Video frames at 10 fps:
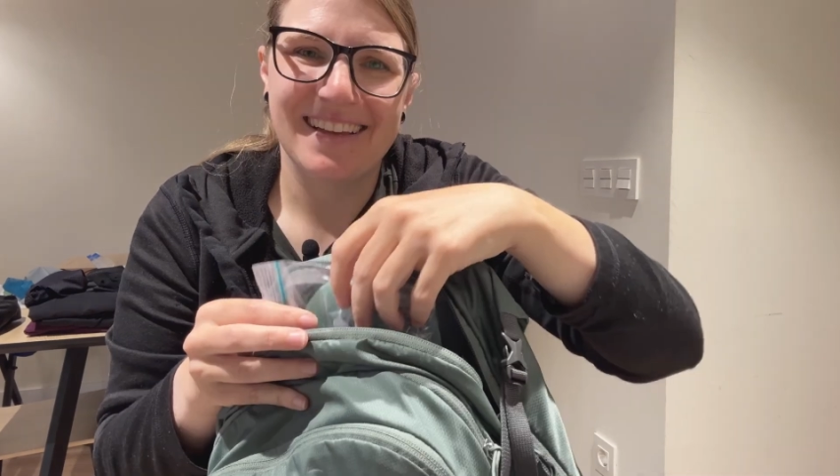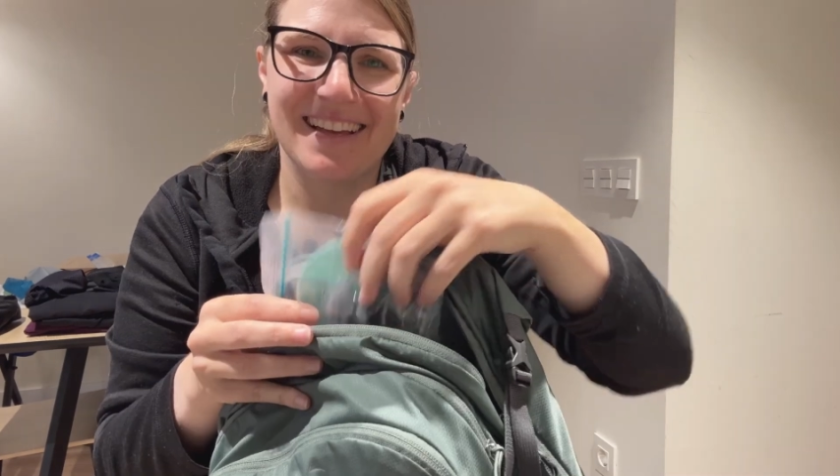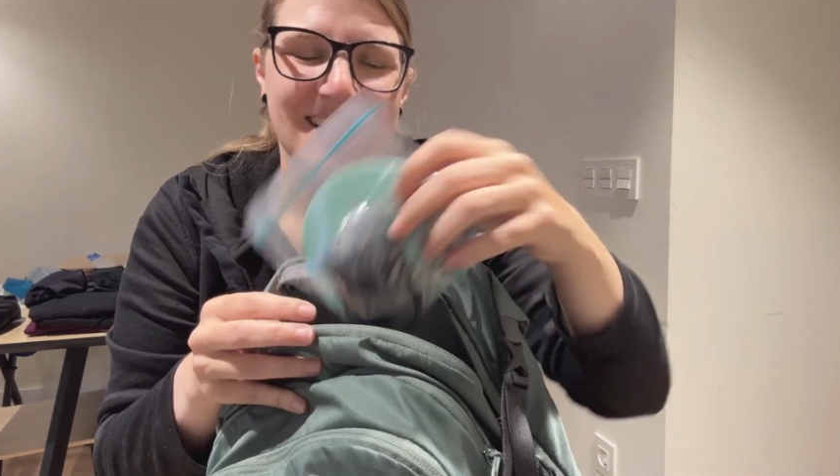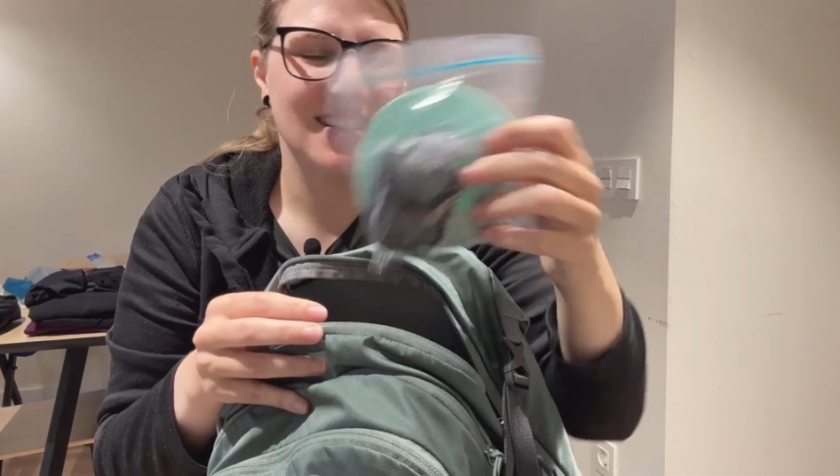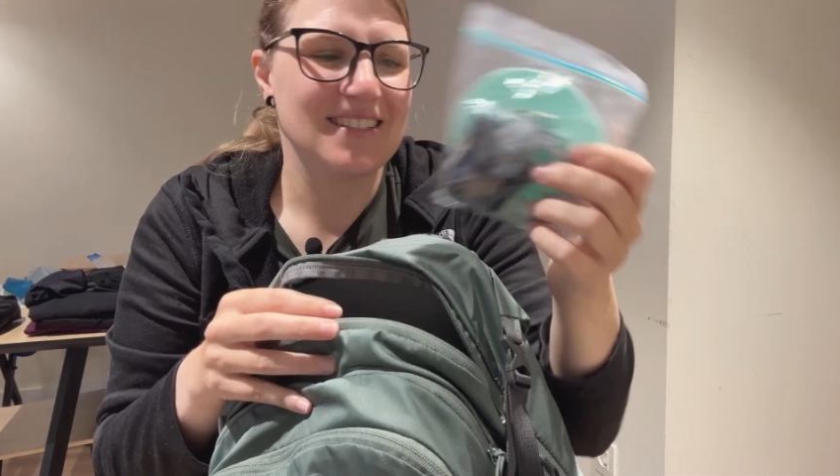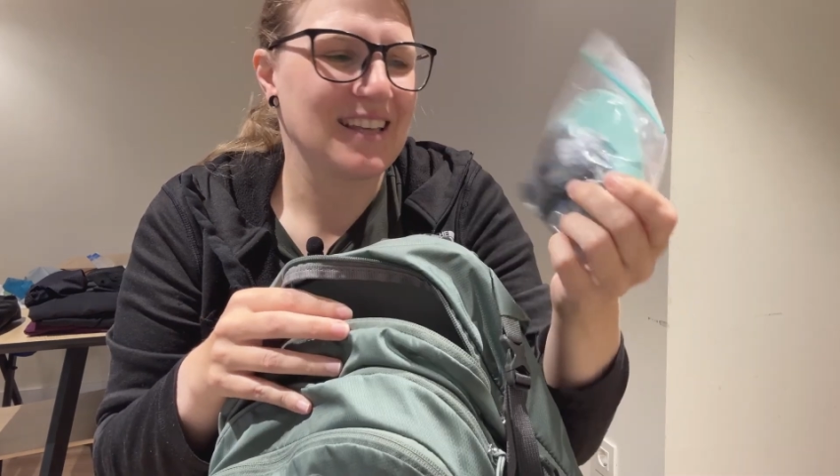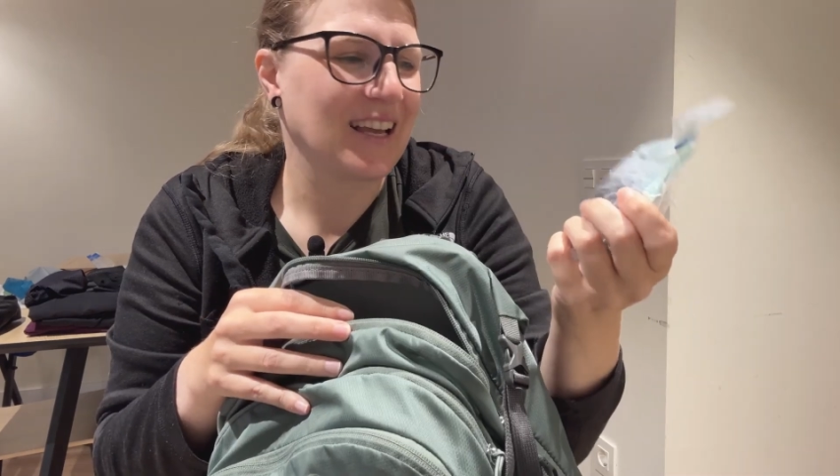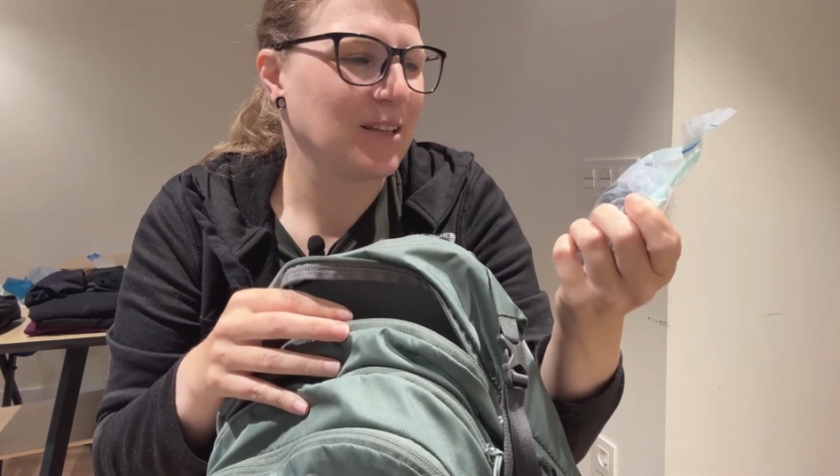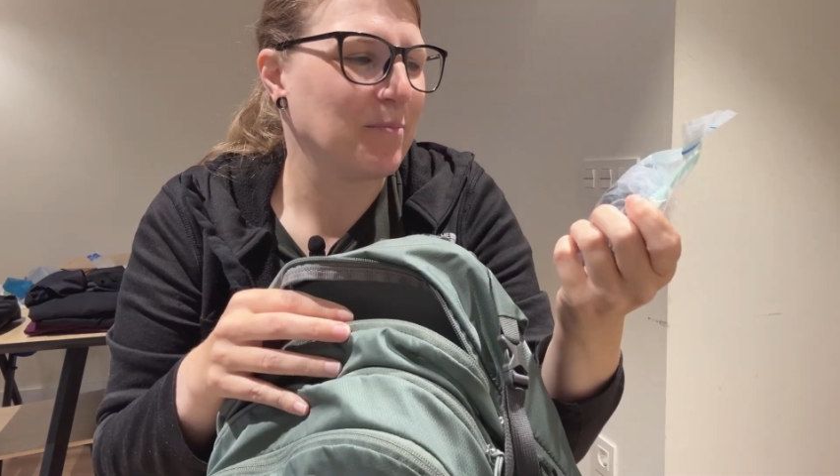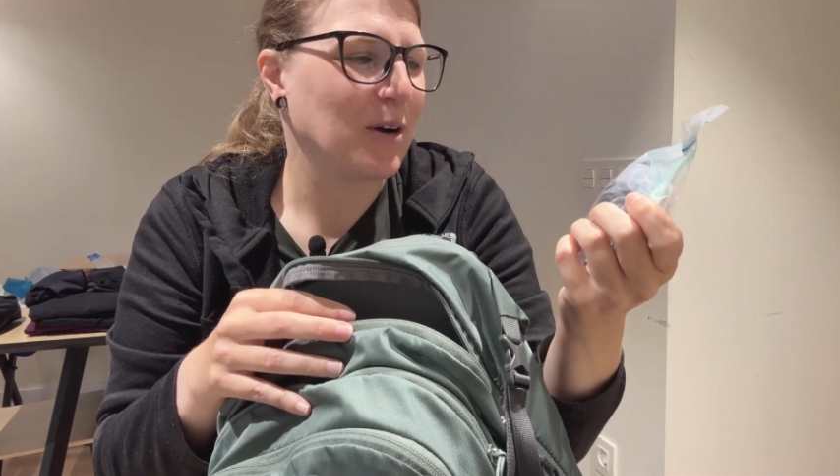And in the
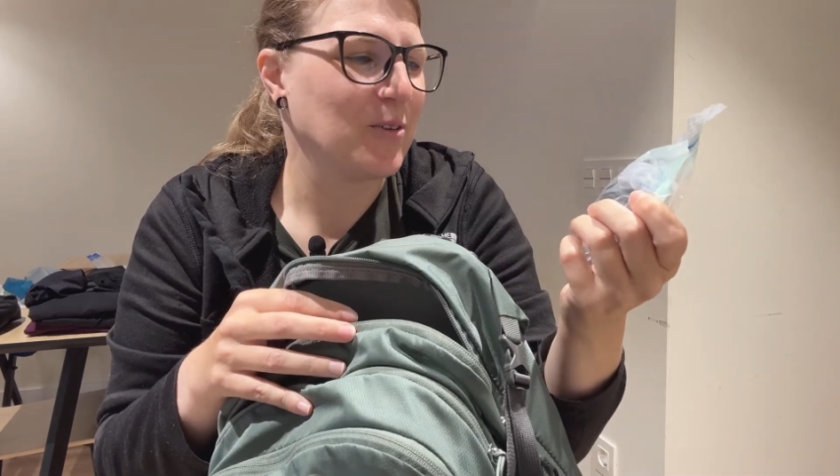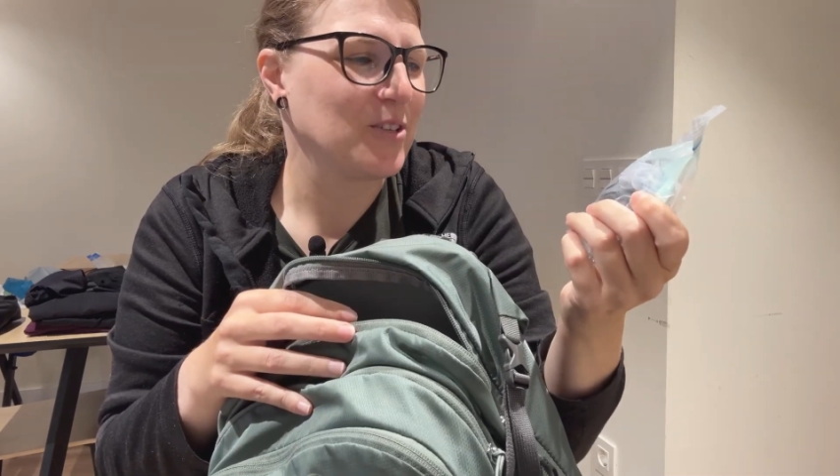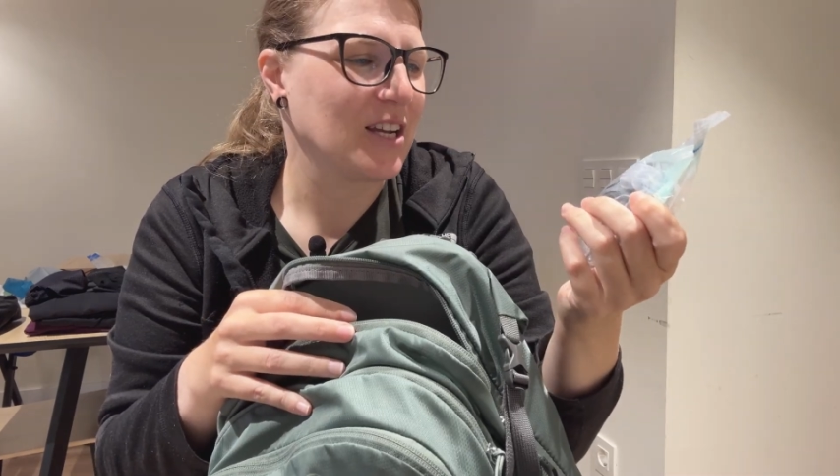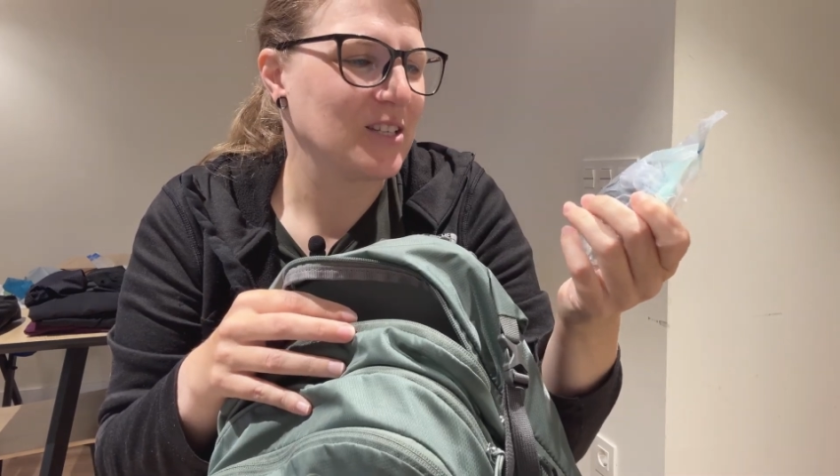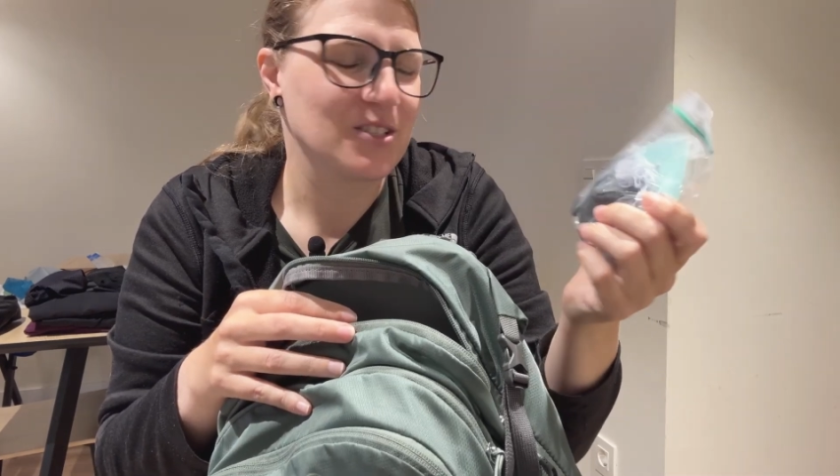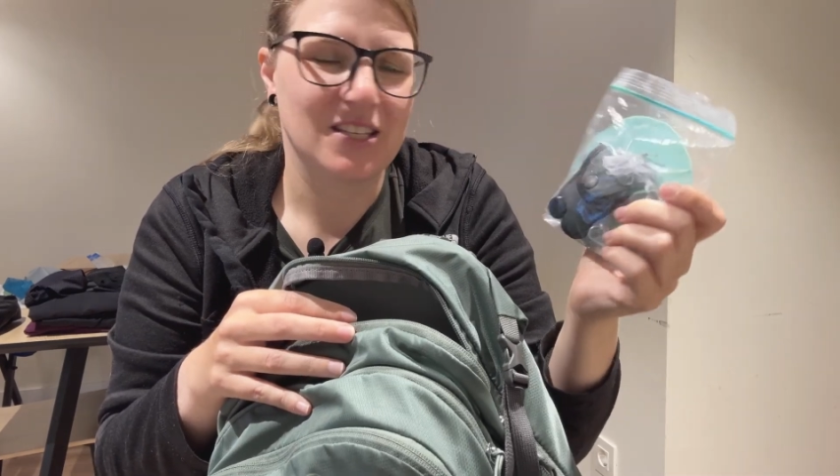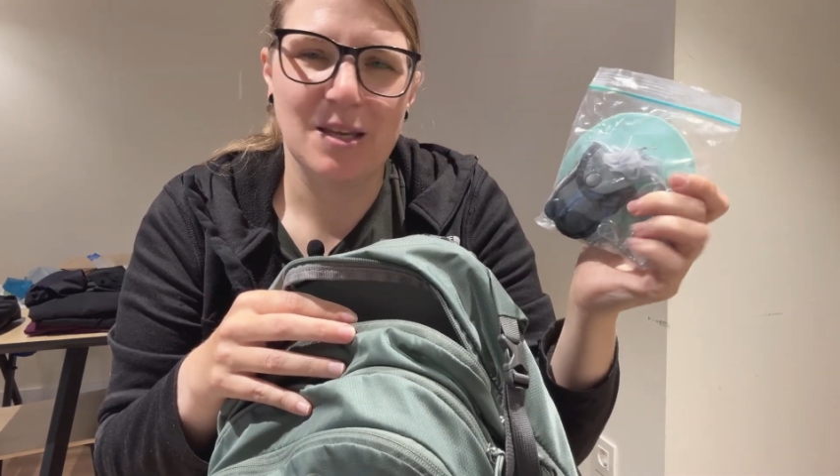second pouch, I just